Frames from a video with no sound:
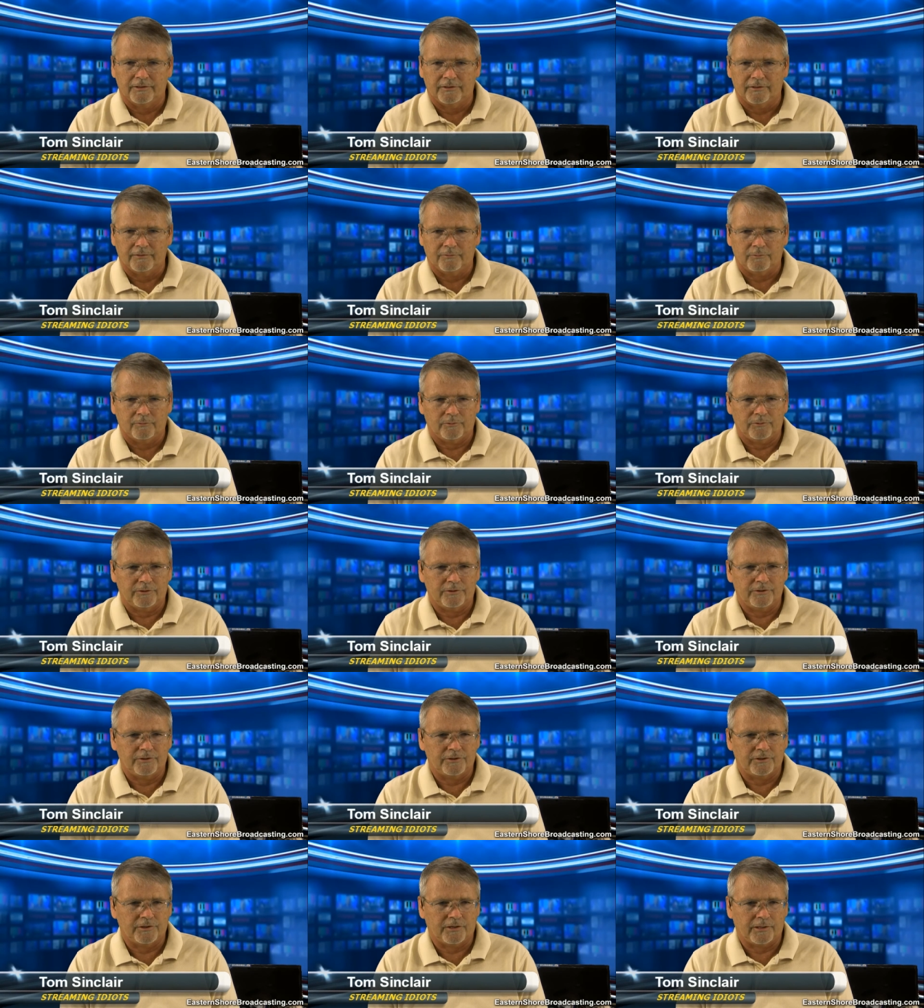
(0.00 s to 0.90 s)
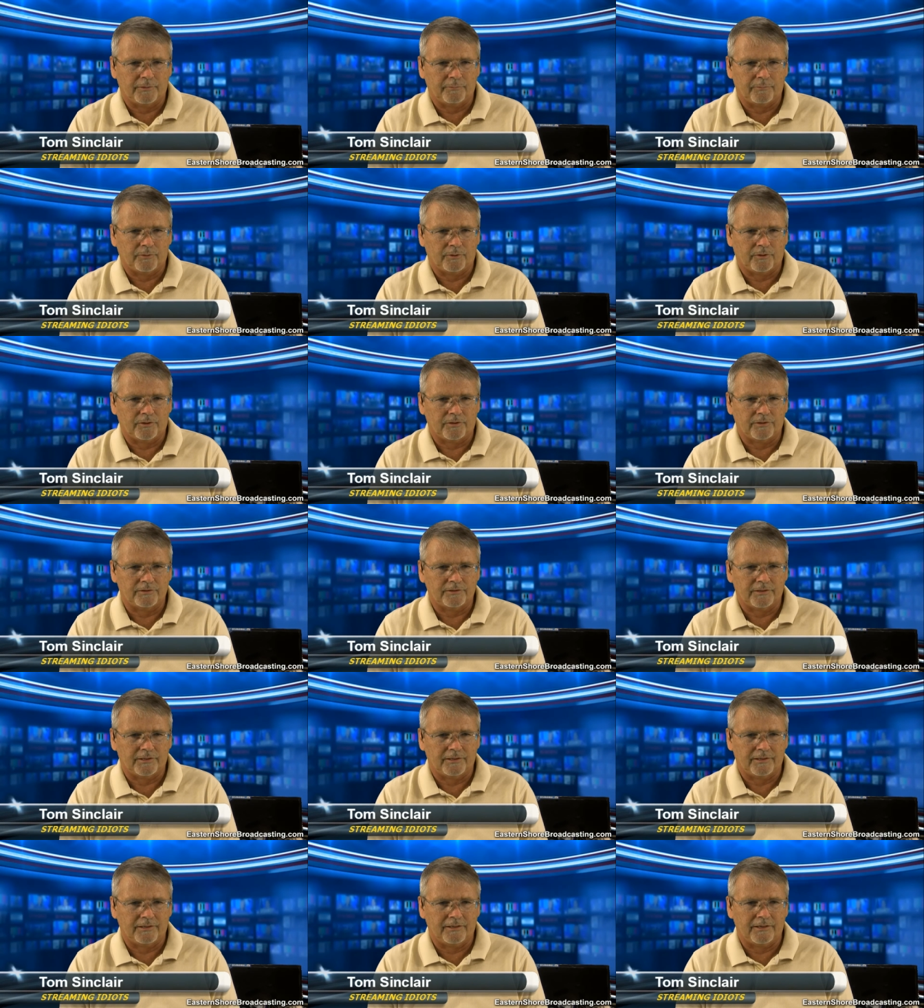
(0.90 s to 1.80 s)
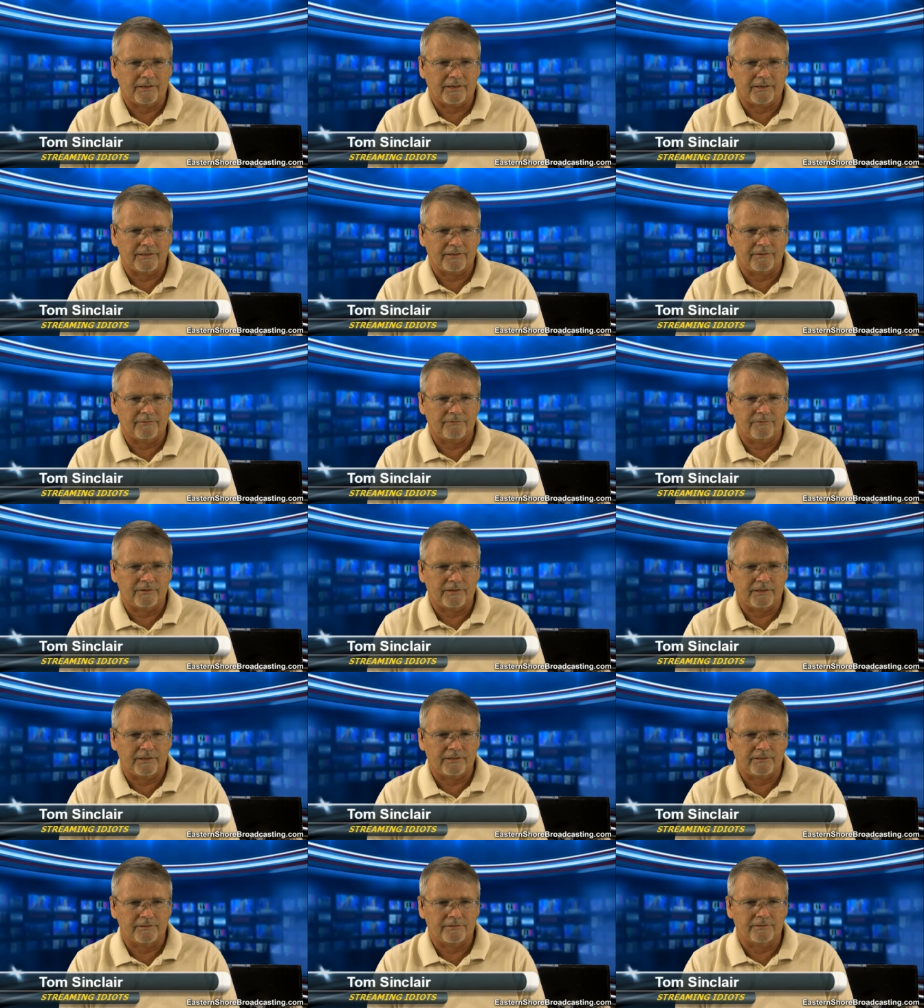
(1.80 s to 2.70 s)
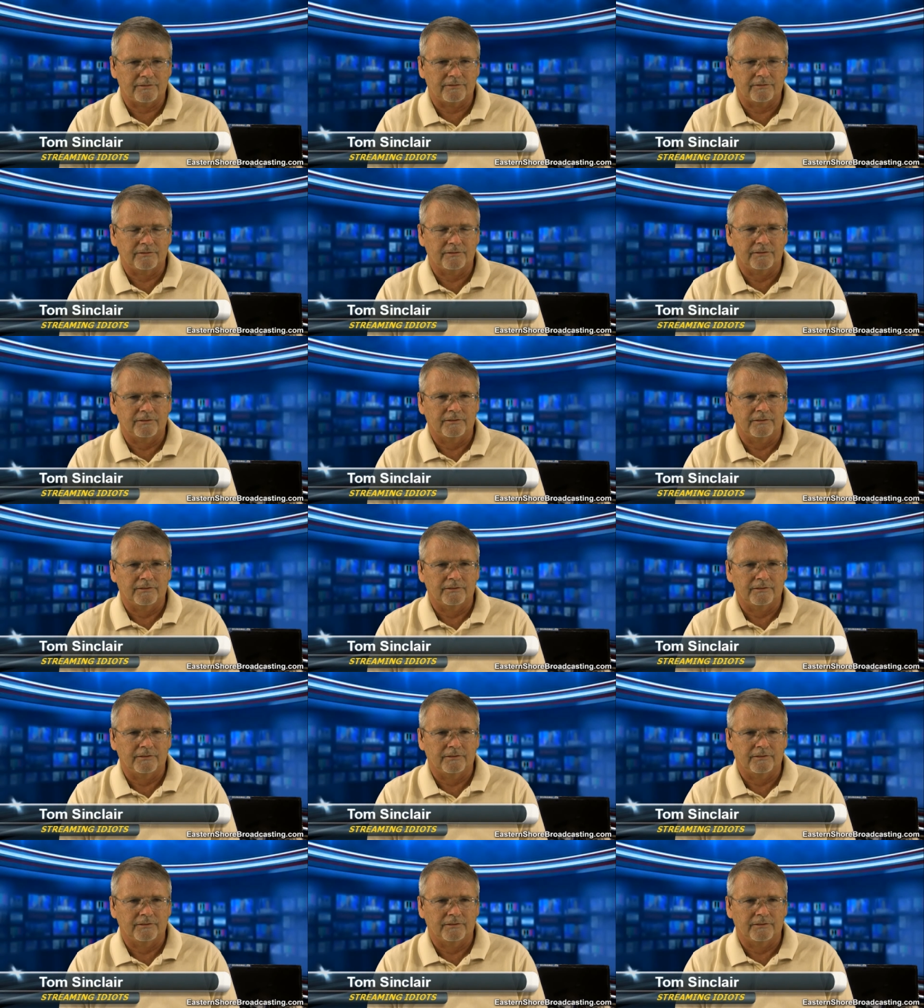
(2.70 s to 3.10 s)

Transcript: Will this shot pause and not advance?